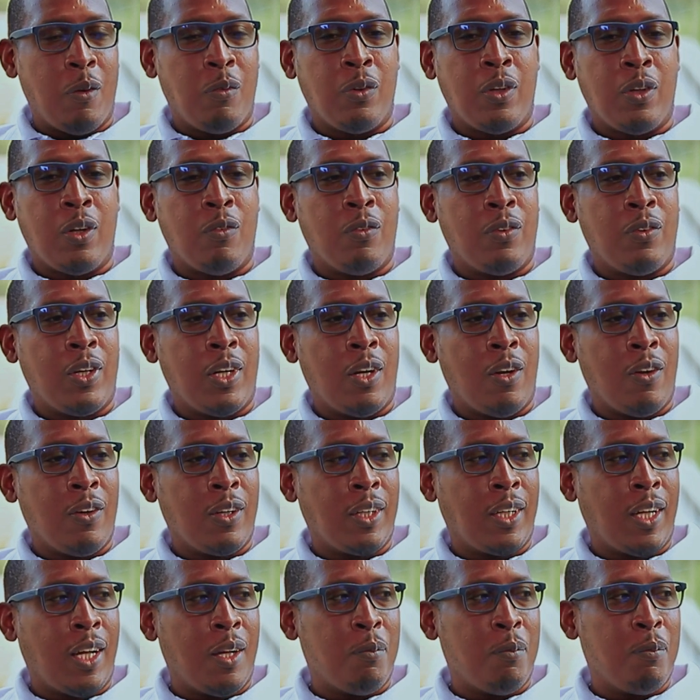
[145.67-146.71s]
for a very
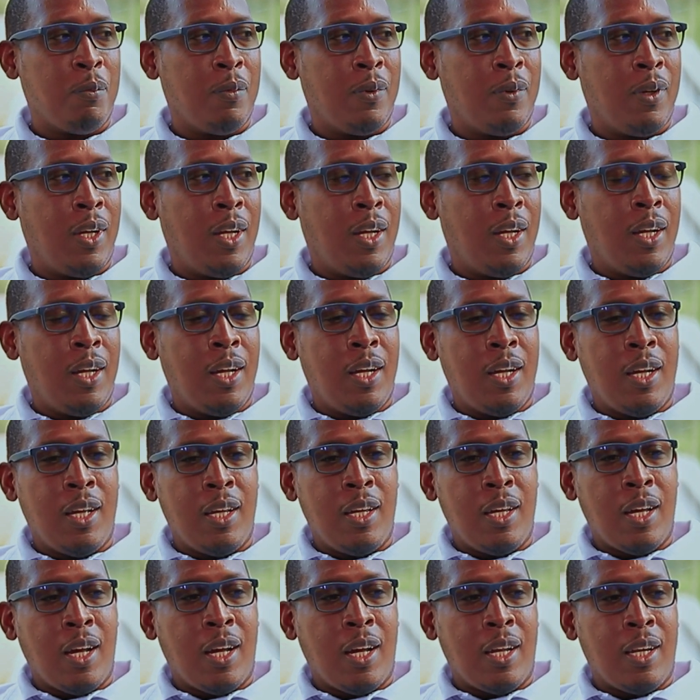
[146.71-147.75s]
long time.
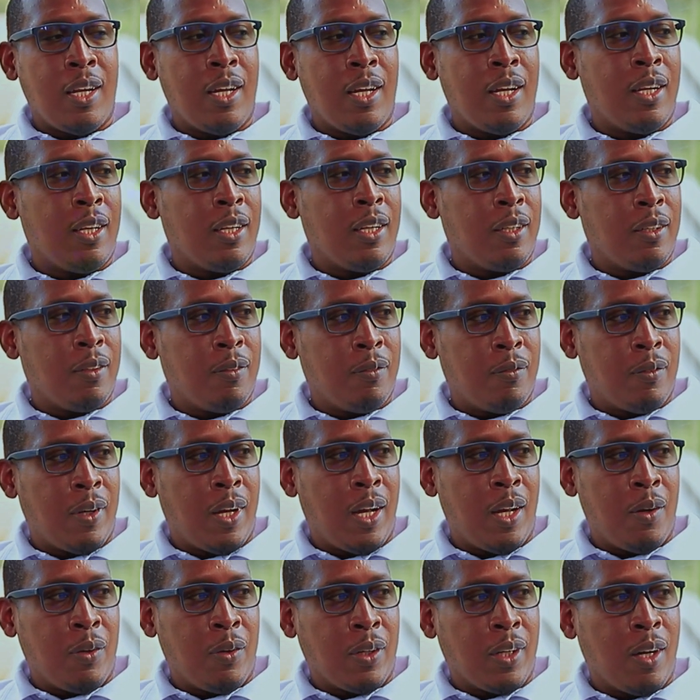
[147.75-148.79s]
Yeah, and then
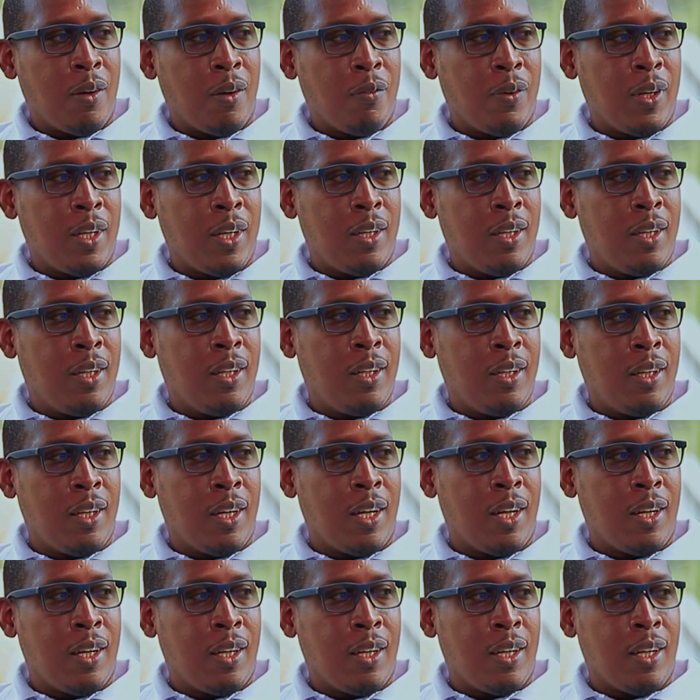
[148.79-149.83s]
I recovered,
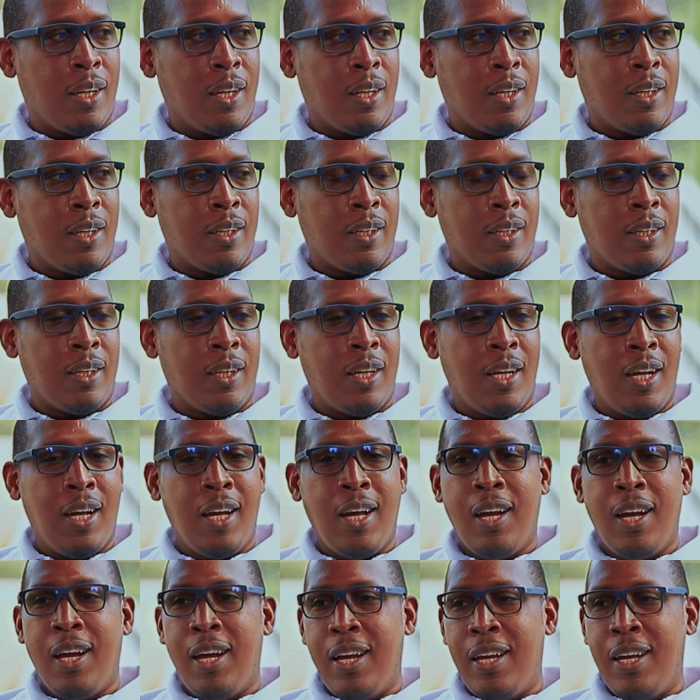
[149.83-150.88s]
and
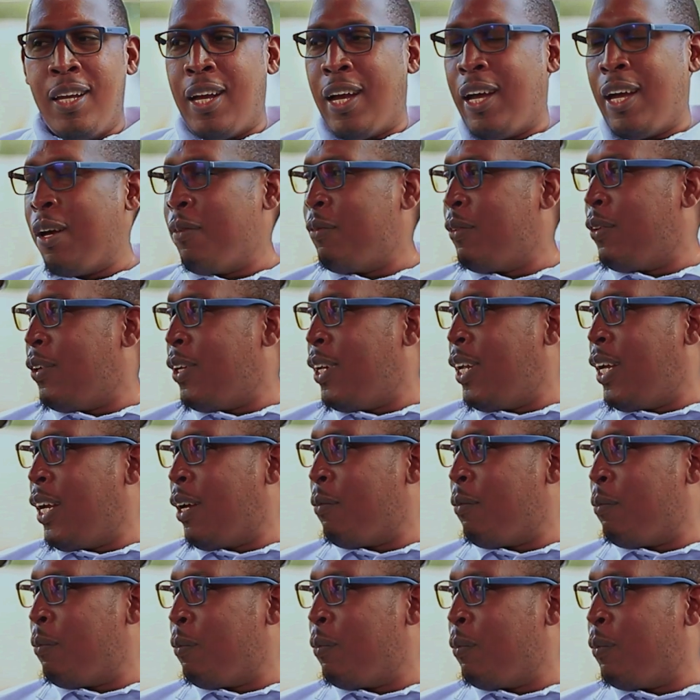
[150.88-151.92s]
here I am today.
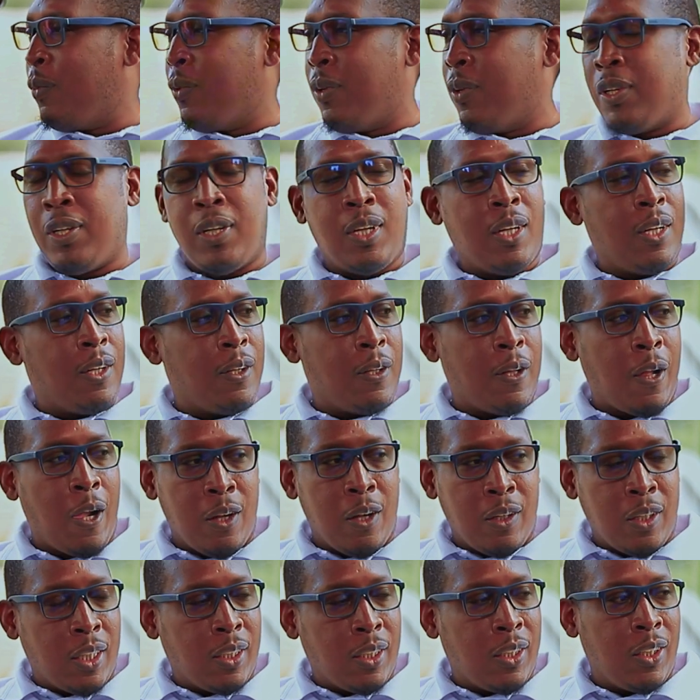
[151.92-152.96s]
I'm
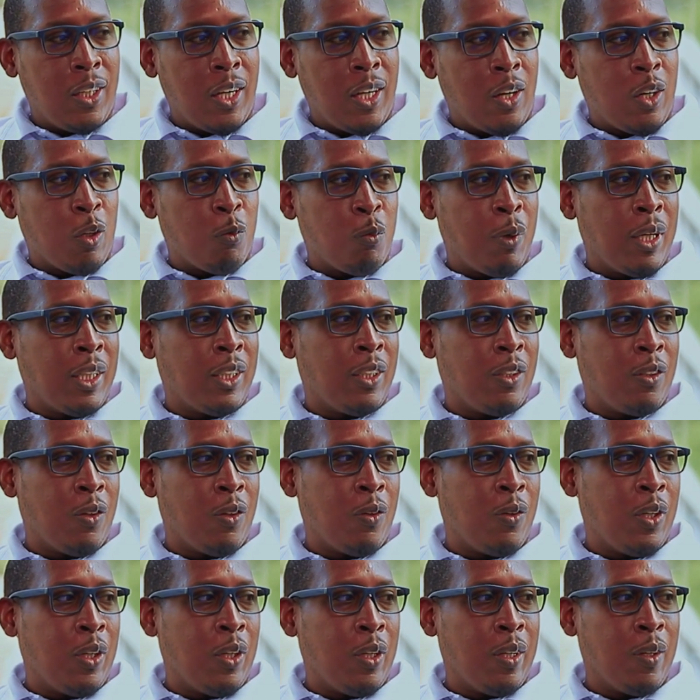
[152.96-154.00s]
just sharing my
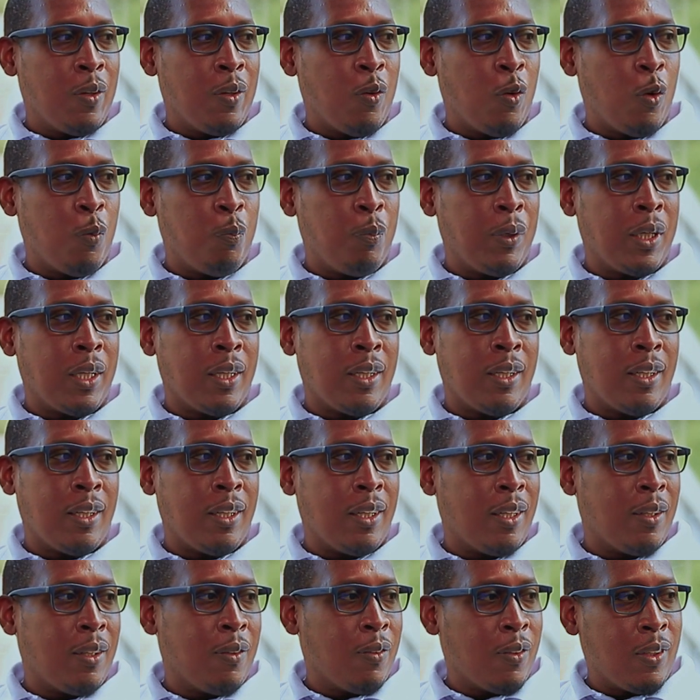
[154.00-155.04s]
story, hoping
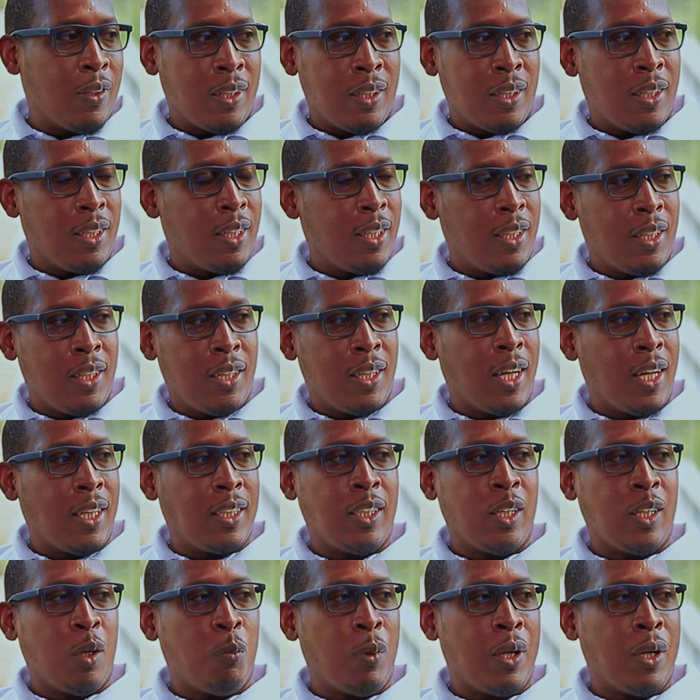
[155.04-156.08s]
it would touch
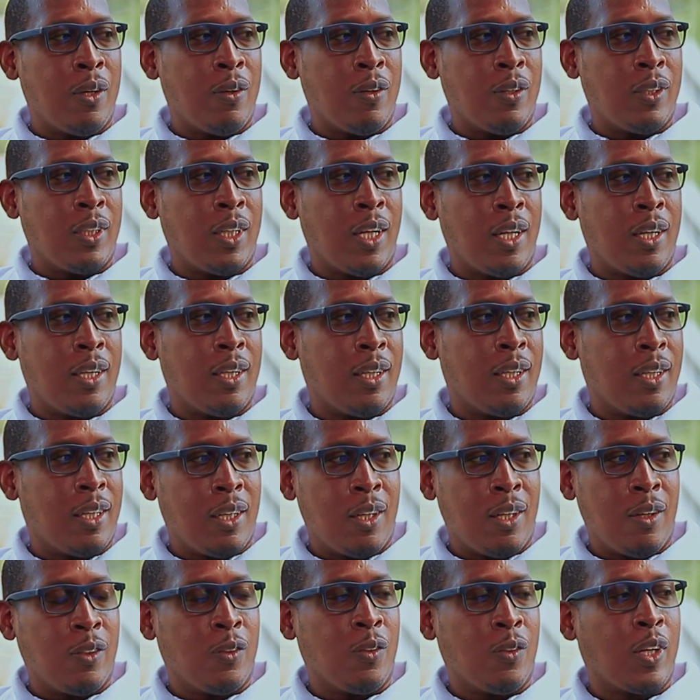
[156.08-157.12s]
someone else and
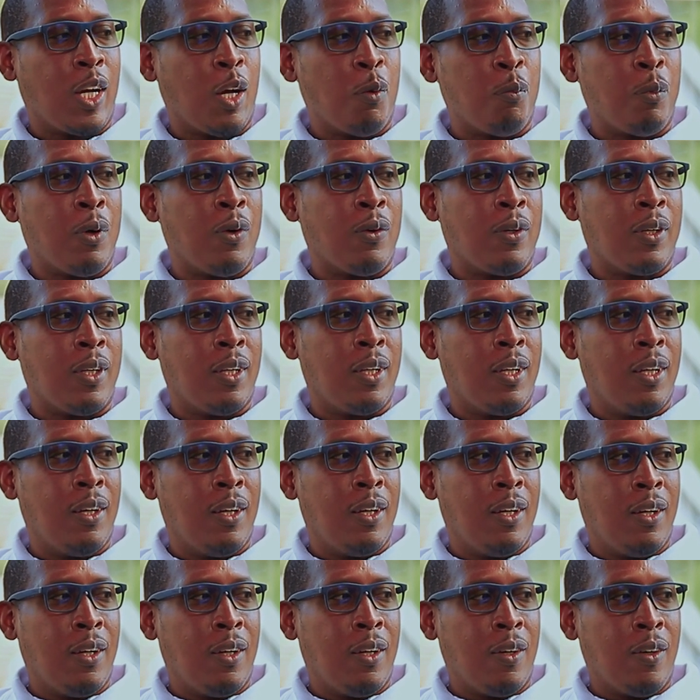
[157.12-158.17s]
they also come out
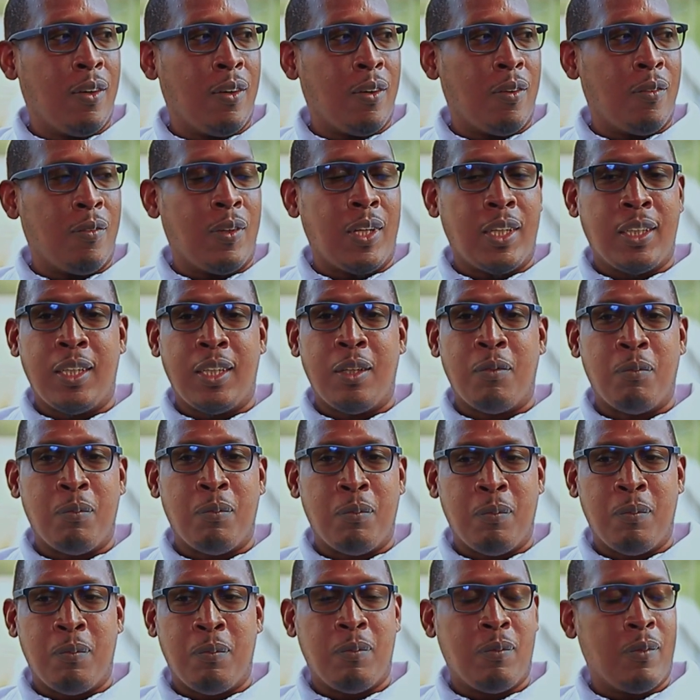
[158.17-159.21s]
of the same